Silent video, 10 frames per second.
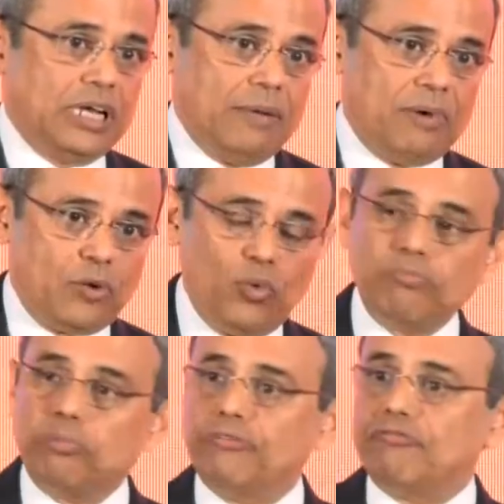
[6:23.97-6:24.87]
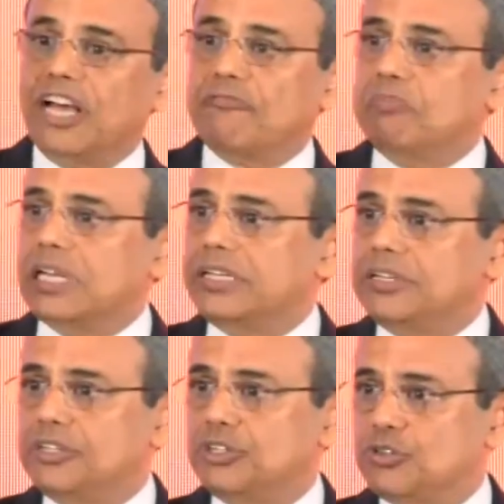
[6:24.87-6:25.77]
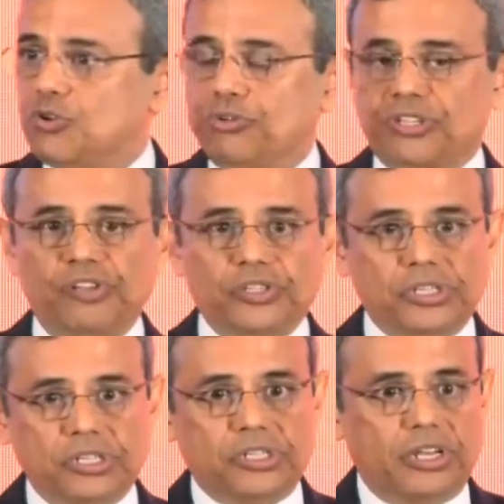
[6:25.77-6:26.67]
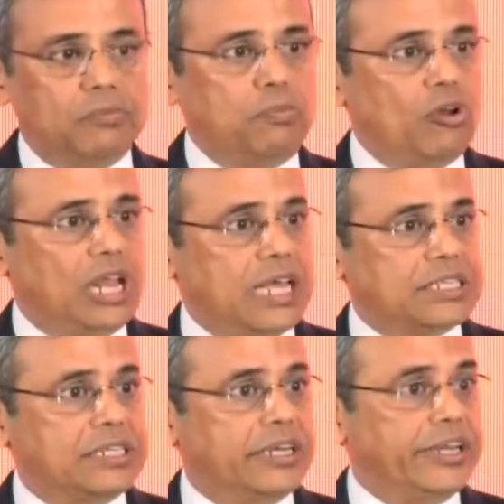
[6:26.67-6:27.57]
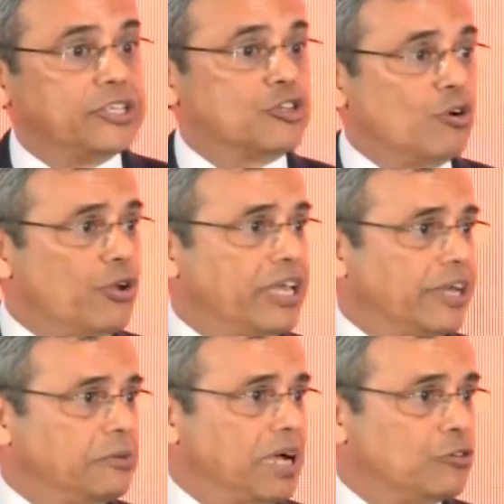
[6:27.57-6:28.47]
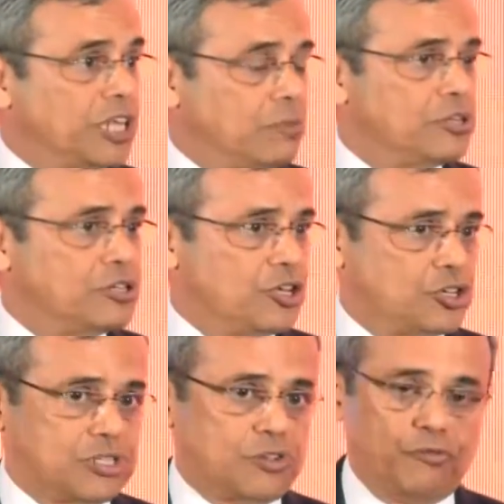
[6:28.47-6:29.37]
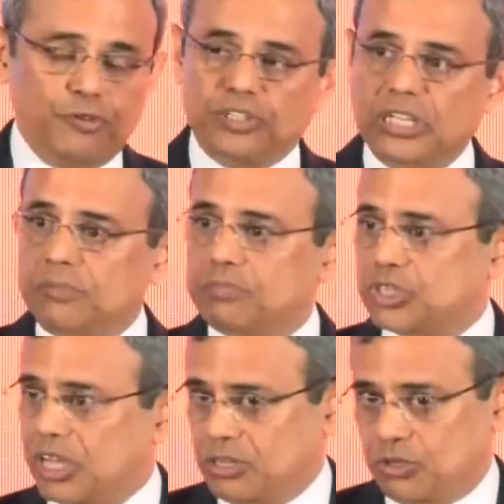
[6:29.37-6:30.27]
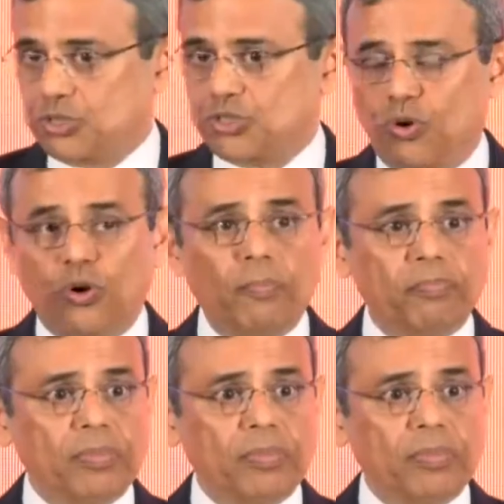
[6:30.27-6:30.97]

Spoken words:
About 1.5 million Indian tourists visited Singapore last year. That's growing at about double digits of 15% or so,